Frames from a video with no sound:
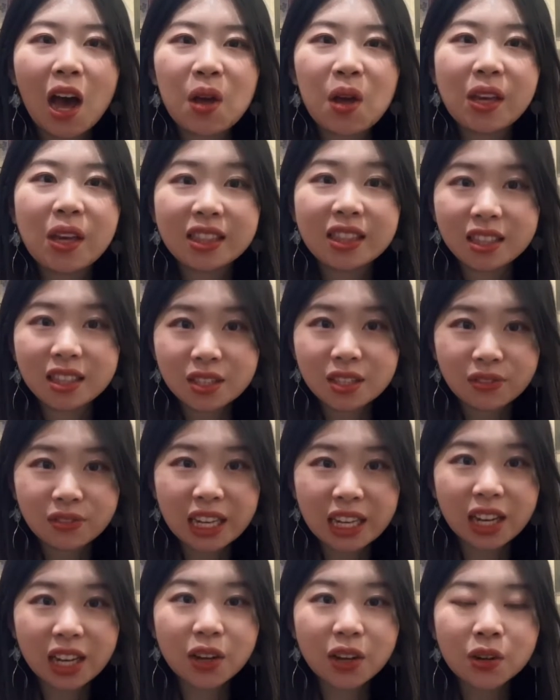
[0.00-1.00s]
in this
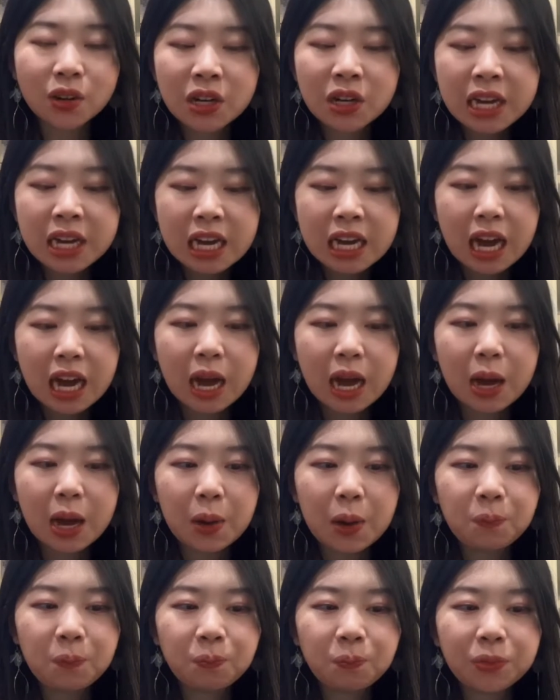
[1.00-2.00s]
video.
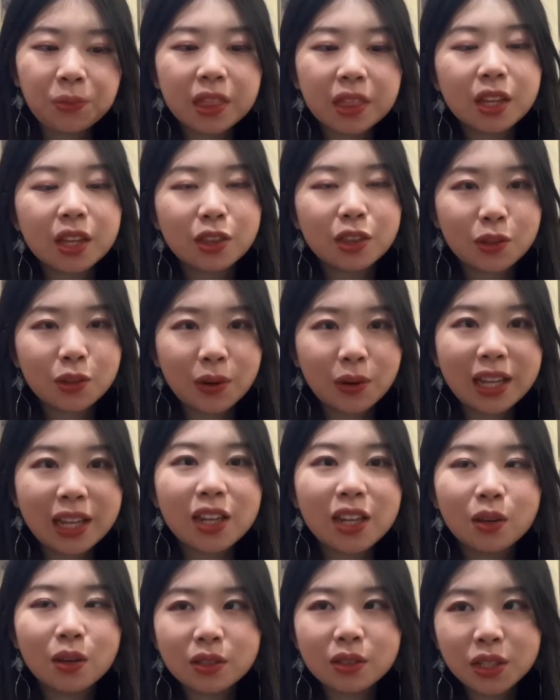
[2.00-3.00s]
The 3
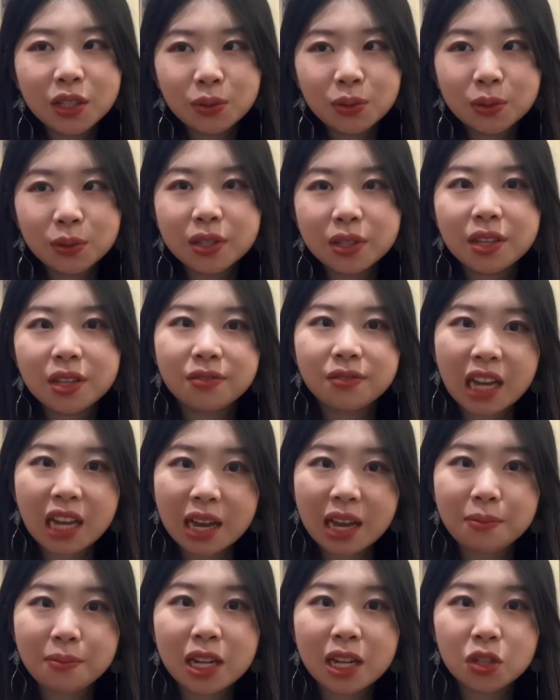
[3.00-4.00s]
golden rules of
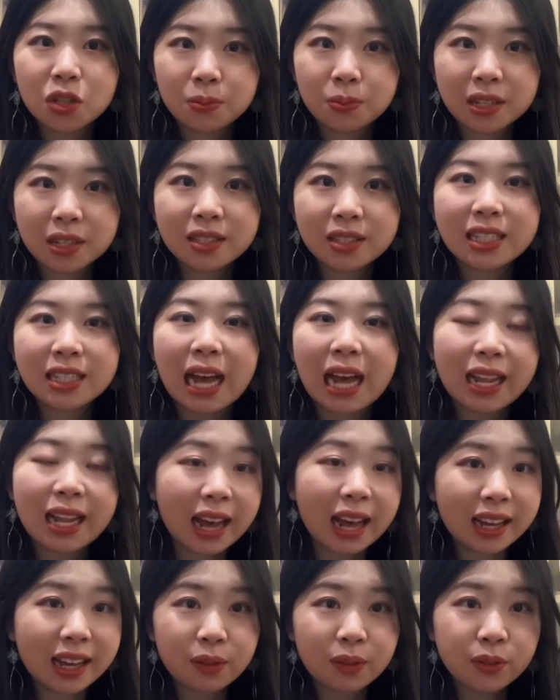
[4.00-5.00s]
time management that
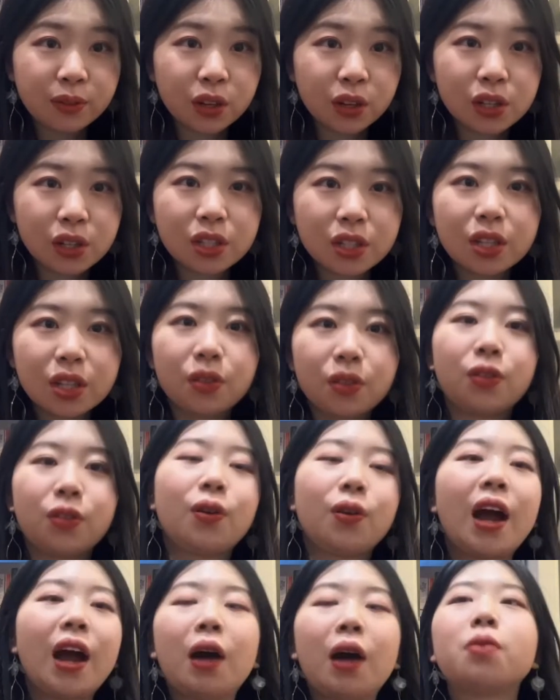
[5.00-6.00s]
I have learned
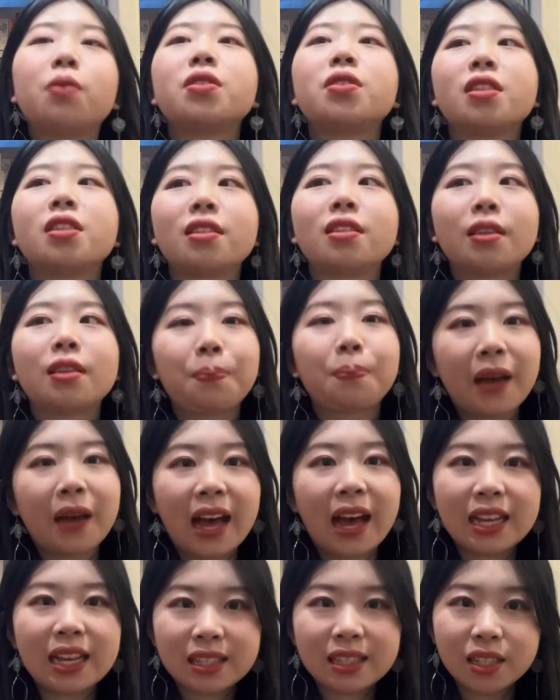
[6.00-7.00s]
throughout the
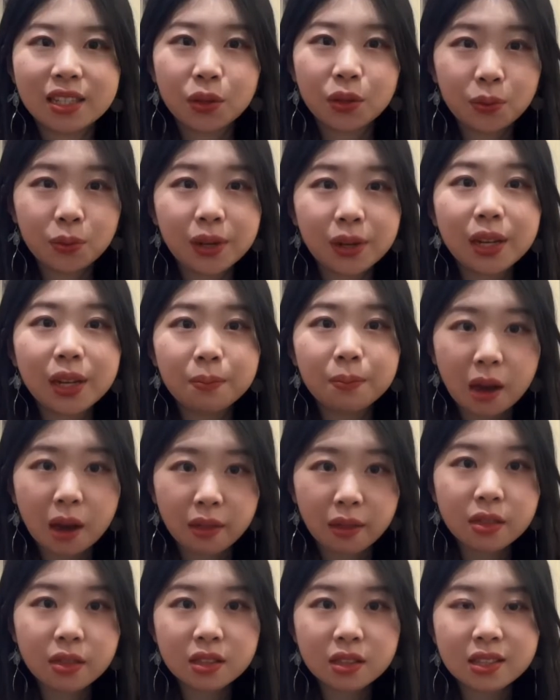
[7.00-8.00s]
past 3
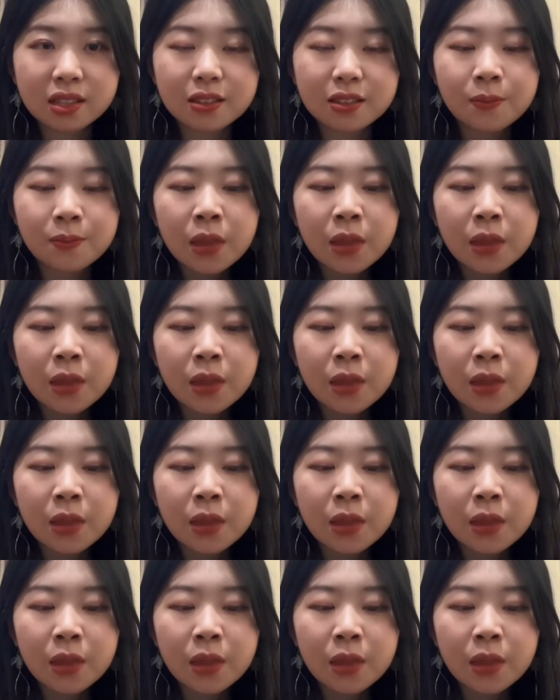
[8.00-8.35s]
months.